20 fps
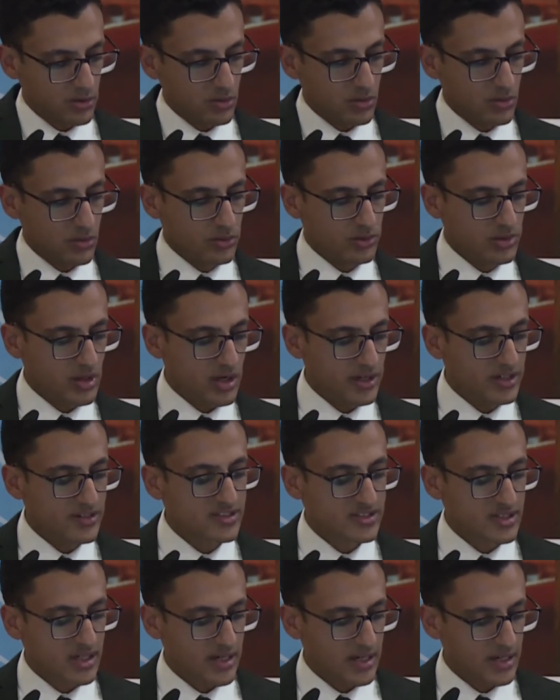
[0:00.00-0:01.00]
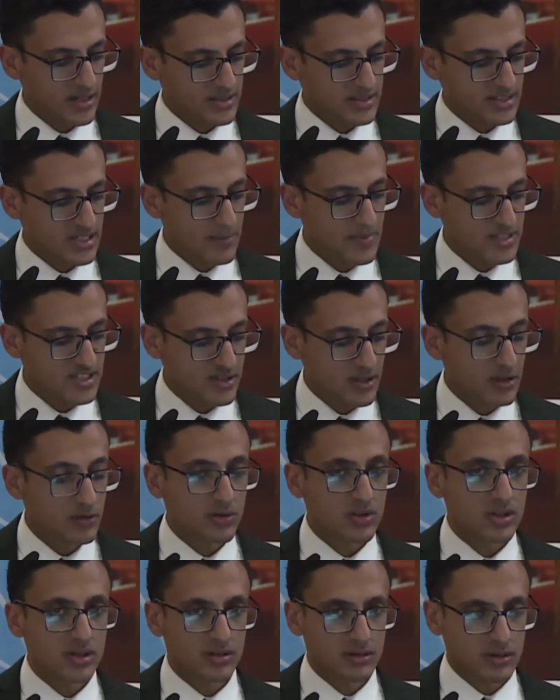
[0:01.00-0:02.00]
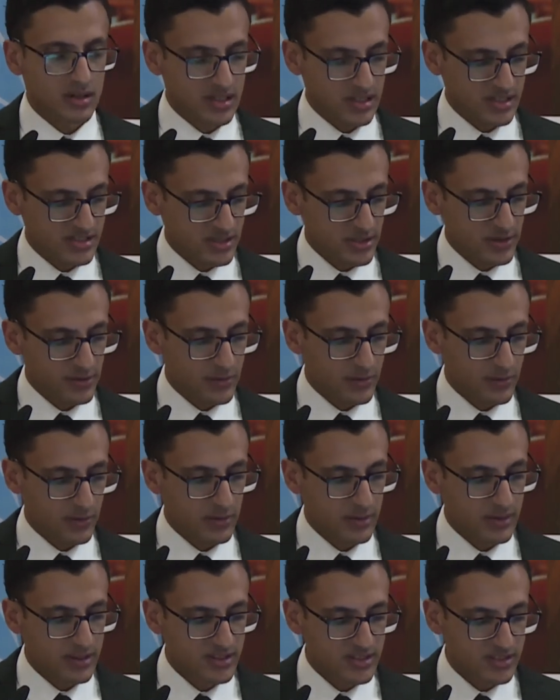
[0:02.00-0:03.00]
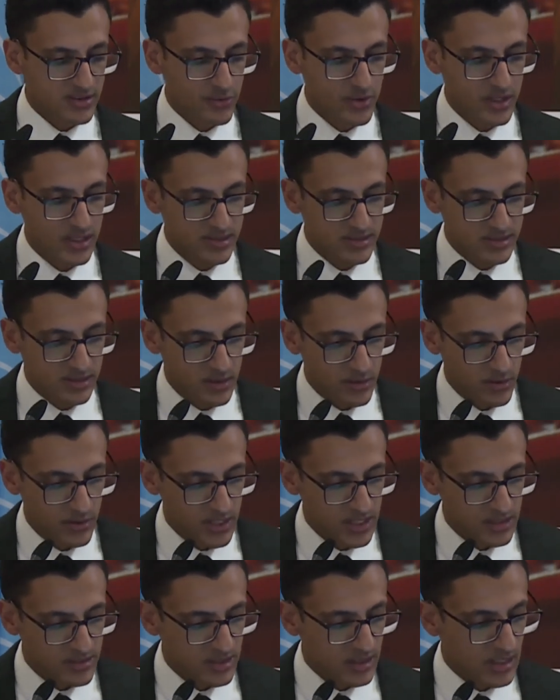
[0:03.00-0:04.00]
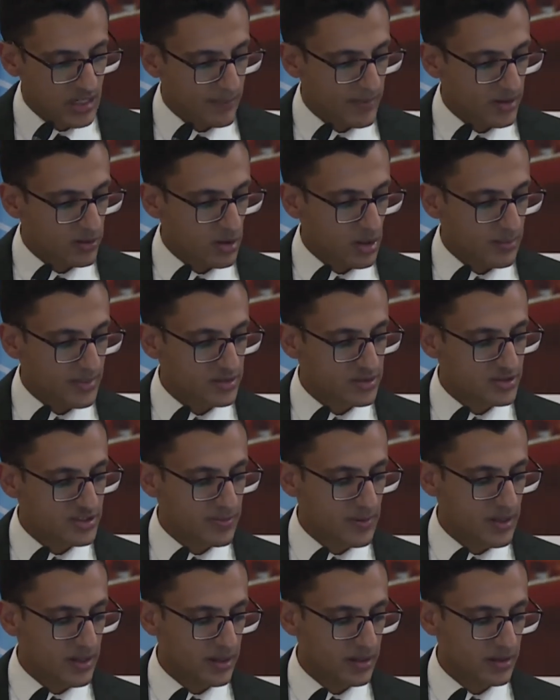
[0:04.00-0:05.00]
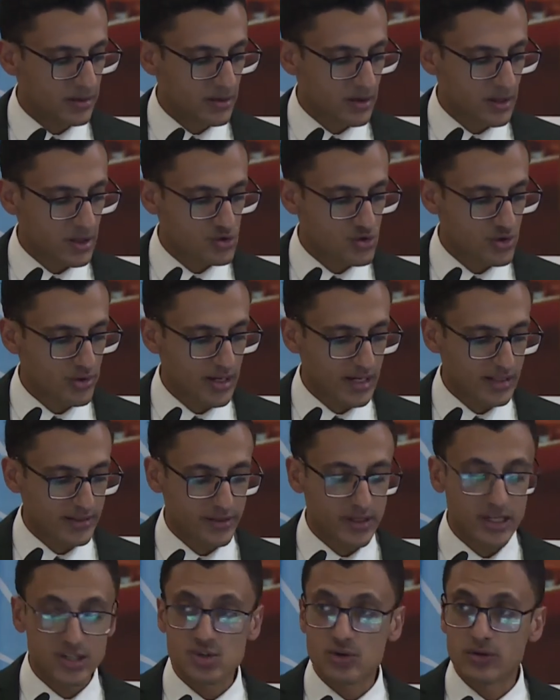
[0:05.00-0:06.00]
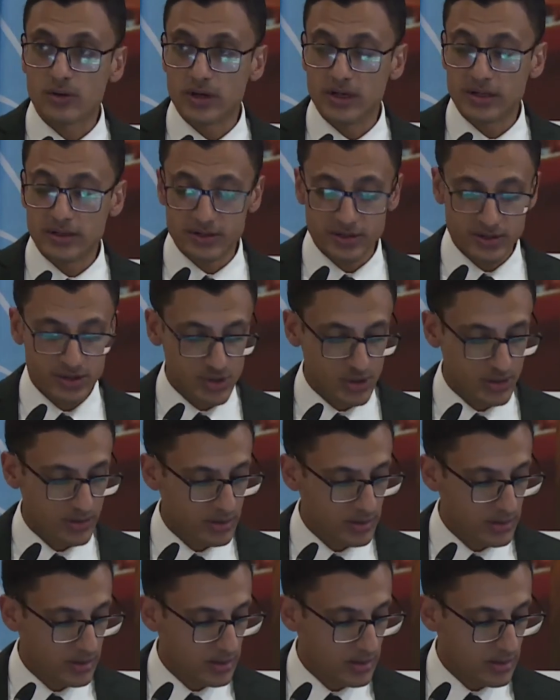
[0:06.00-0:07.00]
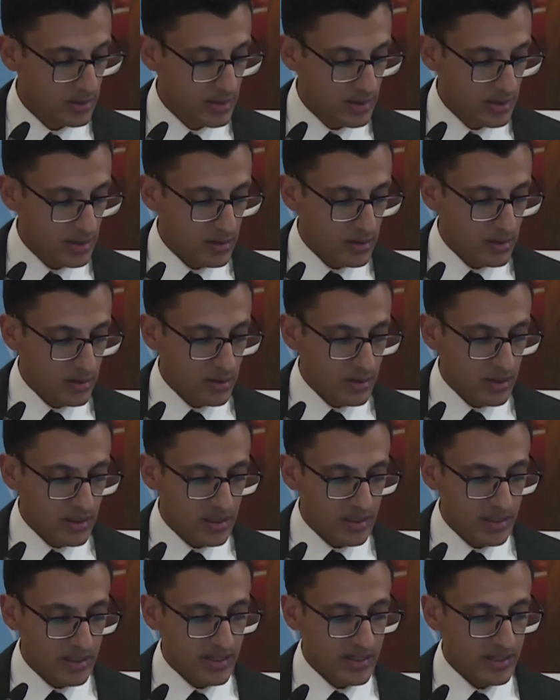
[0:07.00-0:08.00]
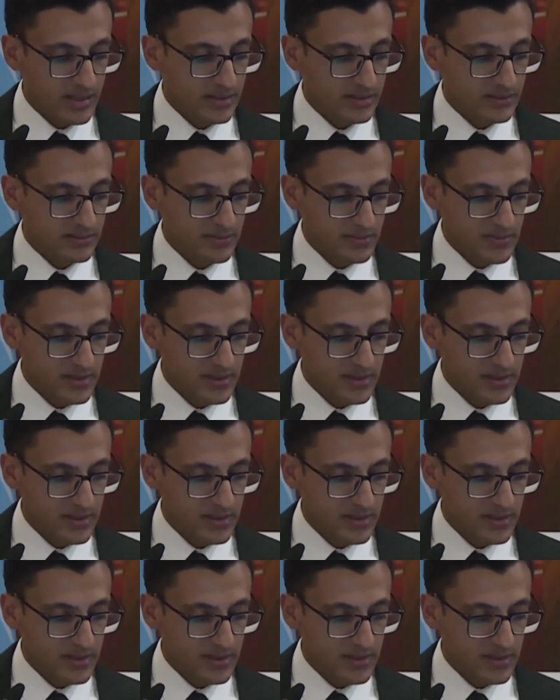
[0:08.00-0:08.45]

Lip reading: 9 semicircular screens, creating a panoramic display in culture and natural heritage. A